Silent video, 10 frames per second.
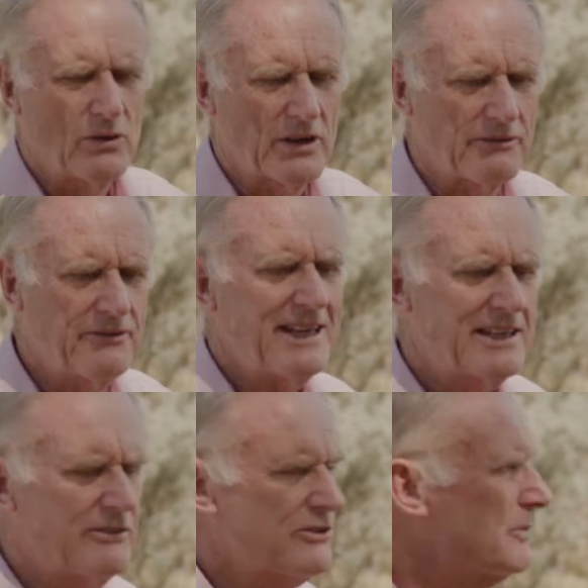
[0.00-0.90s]
quite
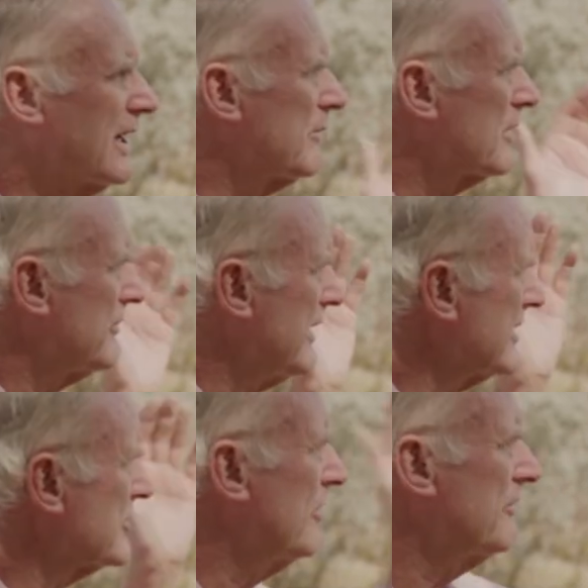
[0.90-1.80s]
effective to be able to
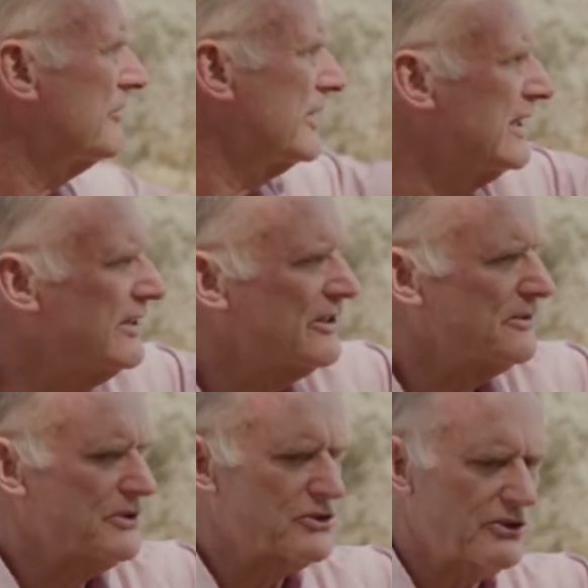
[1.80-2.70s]
fence off the, the,
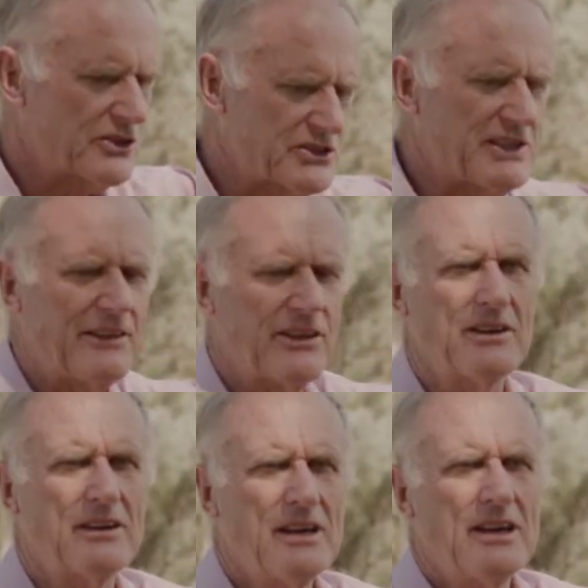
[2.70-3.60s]
the sort of
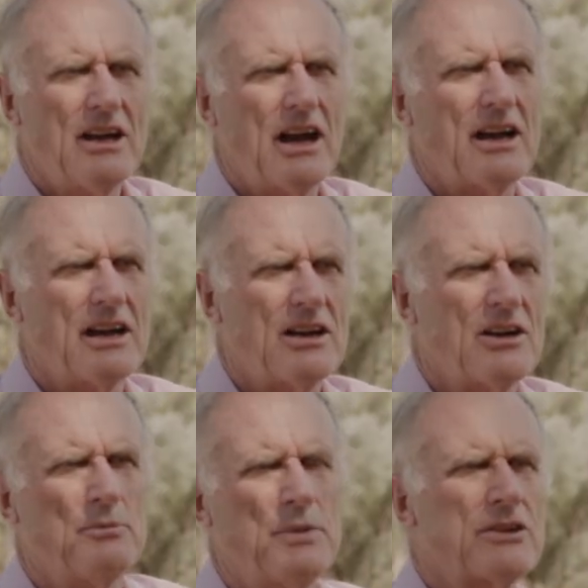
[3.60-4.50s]
southern
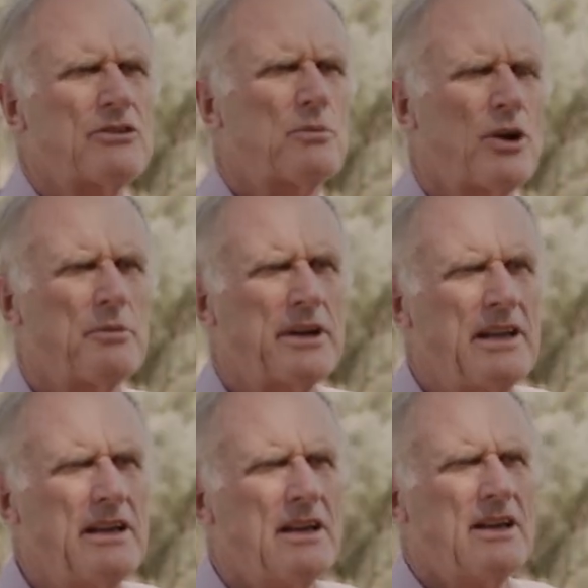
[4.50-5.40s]
uh, bit of the
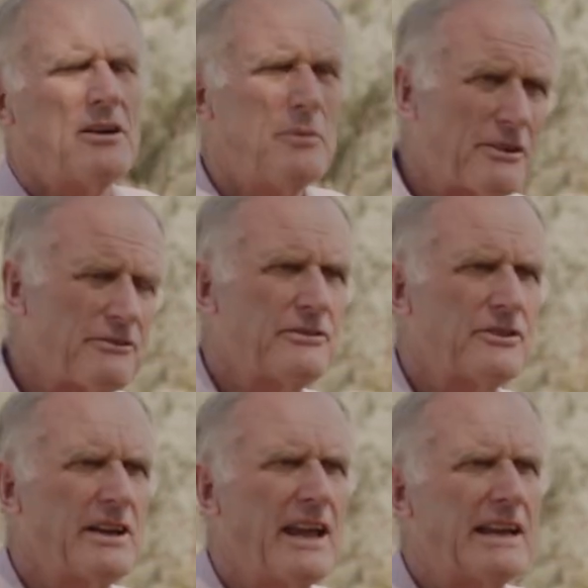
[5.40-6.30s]
property, about
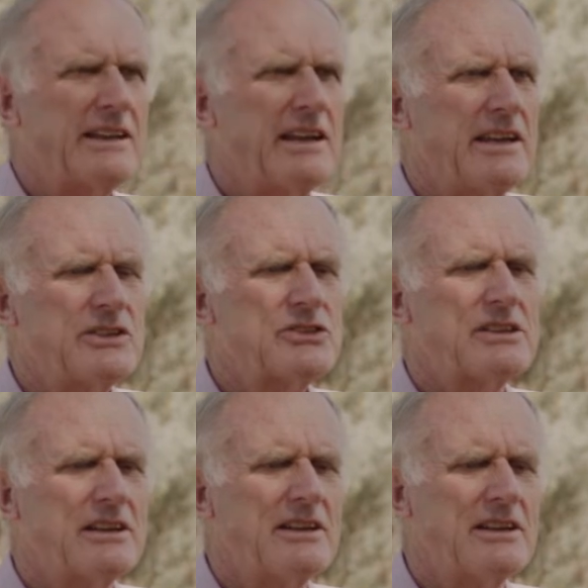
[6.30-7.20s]
15 hectares
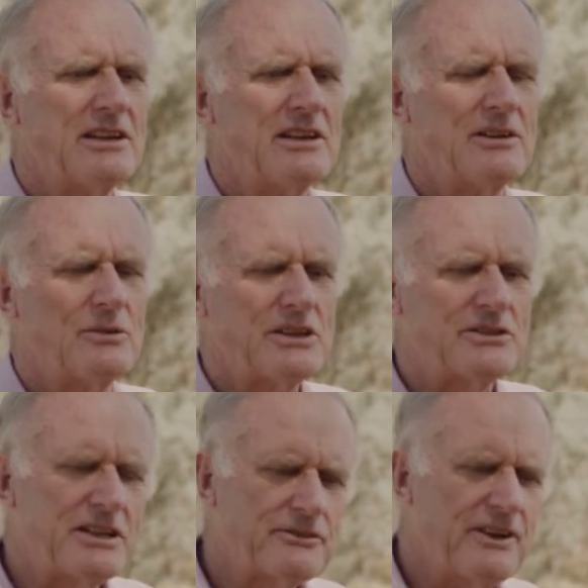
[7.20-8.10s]
uh, is,
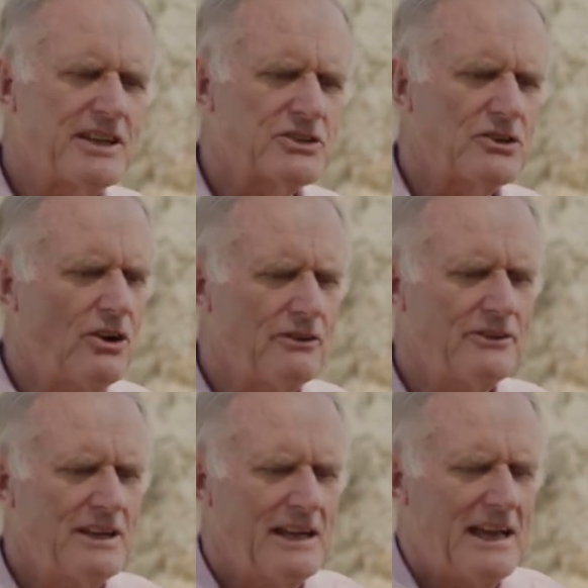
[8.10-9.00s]
is fenced off
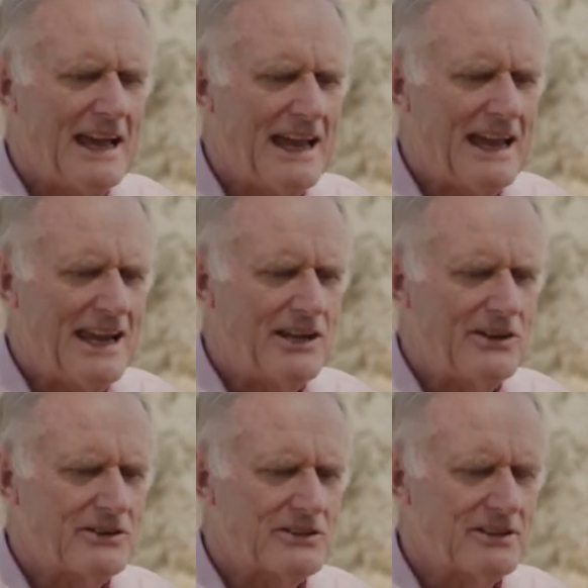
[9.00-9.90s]

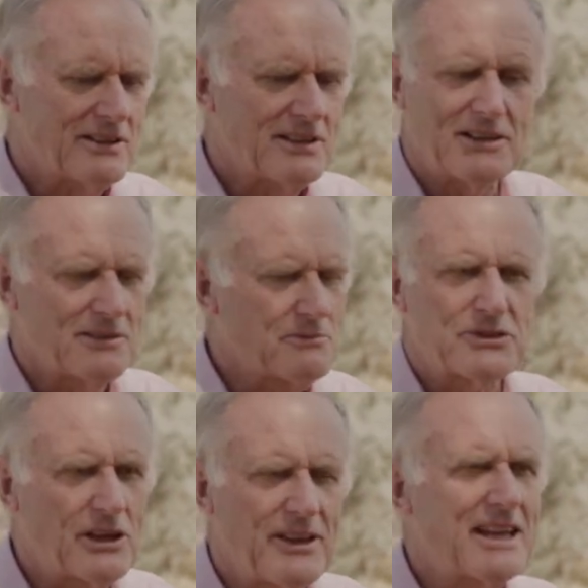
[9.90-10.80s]
and uh,
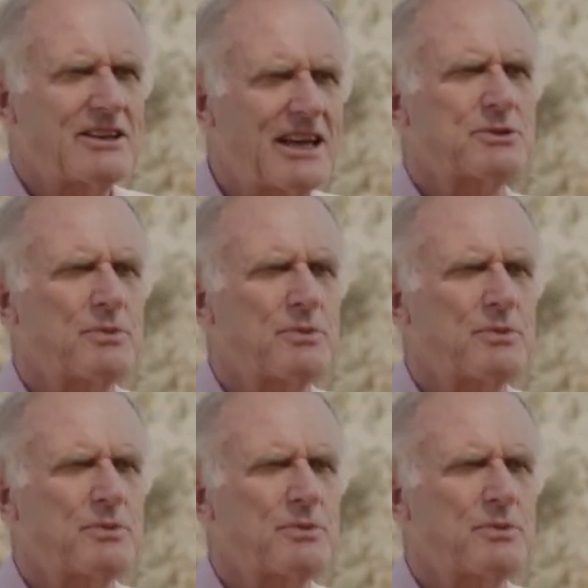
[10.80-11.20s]
so that does